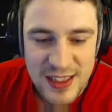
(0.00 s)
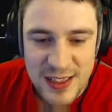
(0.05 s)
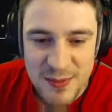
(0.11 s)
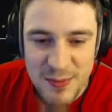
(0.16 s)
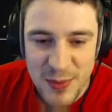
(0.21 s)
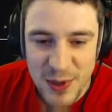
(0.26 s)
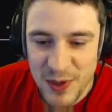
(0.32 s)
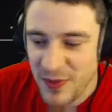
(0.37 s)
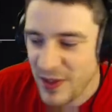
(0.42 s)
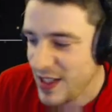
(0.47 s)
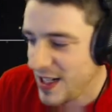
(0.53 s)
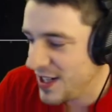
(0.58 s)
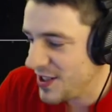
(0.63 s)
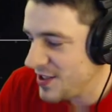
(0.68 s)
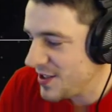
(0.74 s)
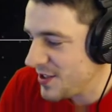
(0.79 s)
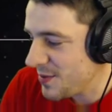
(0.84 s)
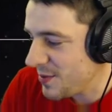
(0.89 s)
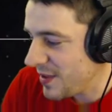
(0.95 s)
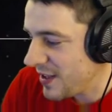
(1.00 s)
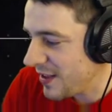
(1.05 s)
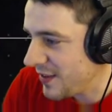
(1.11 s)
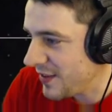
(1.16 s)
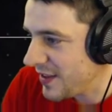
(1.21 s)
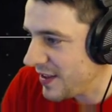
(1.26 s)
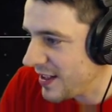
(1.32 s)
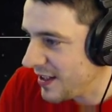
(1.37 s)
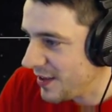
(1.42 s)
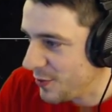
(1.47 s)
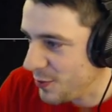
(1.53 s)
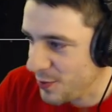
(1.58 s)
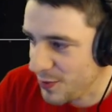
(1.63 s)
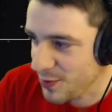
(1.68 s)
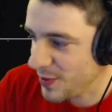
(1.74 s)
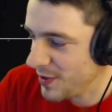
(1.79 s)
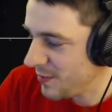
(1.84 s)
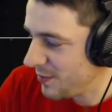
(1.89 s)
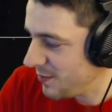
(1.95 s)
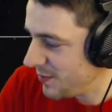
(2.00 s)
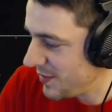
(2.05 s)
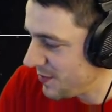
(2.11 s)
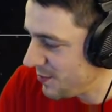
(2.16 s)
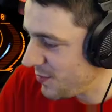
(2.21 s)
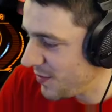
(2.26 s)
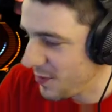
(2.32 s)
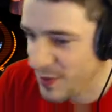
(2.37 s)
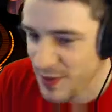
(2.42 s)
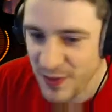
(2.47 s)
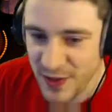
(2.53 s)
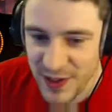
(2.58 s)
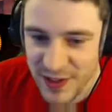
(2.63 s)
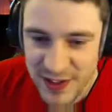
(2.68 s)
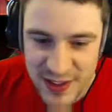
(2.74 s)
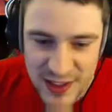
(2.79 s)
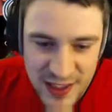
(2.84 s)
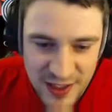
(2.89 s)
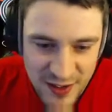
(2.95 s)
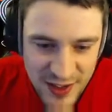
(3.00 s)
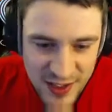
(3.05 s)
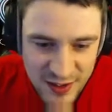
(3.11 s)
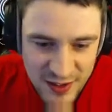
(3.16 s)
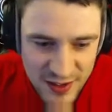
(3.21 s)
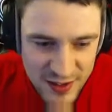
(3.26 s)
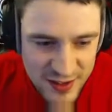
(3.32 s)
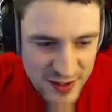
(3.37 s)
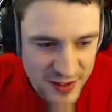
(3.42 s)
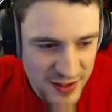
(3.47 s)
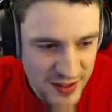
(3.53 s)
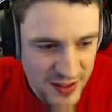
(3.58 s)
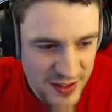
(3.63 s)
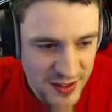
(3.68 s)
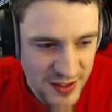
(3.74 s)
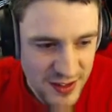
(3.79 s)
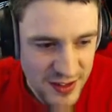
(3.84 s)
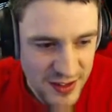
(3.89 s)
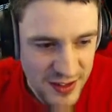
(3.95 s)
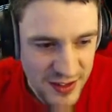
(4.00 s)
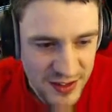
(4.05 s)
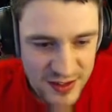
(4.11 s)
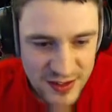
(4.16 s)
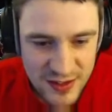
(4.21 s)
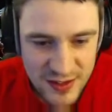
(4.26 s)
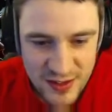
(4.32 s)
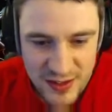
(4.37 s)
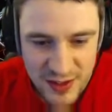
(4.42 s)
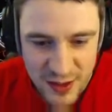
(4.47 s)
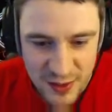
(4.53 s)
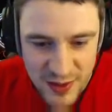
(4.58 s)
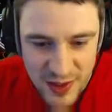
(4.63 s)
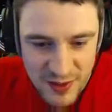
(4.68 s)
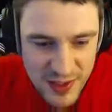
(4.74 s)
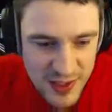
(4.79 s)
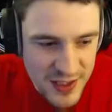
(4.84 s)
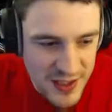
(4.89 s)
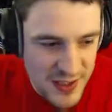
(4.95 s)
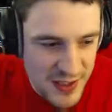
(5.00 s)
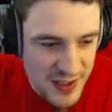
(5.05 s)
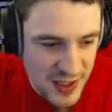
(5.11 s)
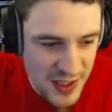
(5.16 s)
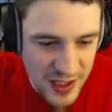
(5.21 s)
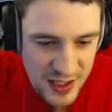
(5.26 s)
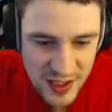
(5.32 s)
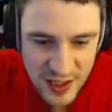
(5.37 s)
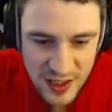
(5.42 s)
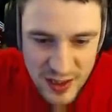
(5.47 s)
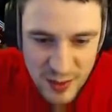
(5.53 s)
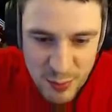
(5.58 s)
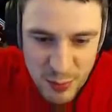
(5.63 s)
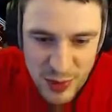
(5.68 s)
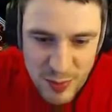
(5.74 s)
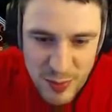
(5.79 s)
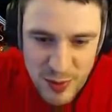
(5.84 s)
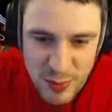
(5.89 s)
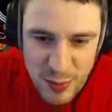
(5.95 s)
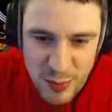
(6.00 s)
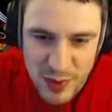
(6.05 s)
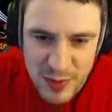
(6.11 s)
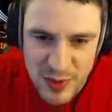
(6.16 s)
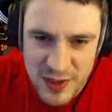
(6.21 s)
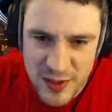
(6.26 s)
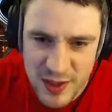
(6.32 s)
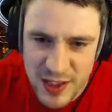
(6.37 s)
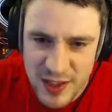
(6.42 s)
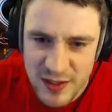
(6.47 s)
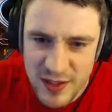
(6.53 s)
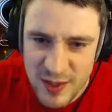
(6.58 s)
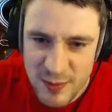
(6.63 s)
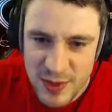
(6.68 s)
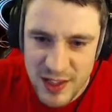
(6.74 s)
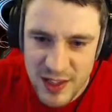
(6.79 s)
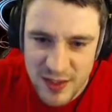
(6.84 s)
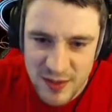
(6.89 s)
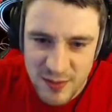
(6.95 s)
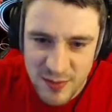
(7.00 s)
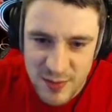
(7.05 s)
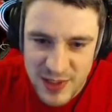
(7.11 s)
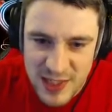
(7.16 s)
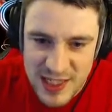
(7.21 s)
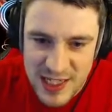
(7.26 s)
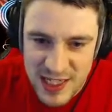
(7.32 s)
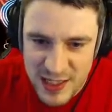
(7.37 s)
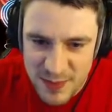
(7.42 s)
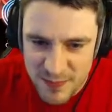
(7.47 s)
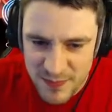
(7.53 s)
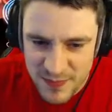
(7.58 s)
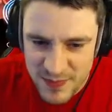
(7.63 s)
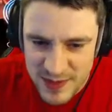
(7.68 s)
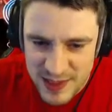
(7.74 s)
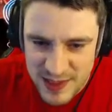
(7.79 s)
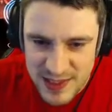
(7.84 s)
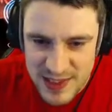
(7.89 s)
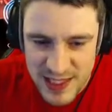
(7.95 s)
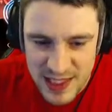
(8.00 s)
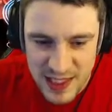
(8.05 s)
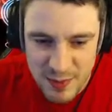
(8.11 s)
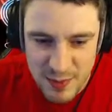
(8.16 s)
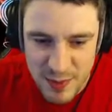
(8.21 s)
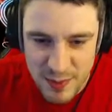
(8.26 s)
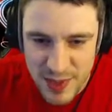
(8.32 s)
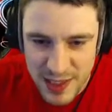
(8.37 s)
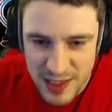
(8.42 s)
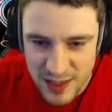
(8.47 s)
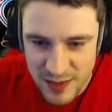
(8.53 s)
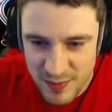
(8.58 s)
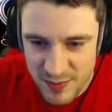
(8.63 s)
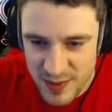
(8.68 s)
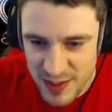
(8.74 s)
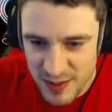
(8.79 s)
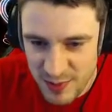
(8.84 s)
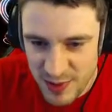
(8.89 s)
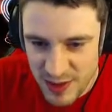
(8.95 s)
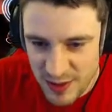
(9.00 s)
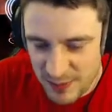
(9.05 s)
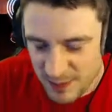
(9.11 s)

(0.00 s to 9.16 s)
Modifications, we'll get onto that. Oh, what are we fighting now? Hang on. Oh, there he is. Brigman. Okay, let me tag him. Tag him and bag him. There we go.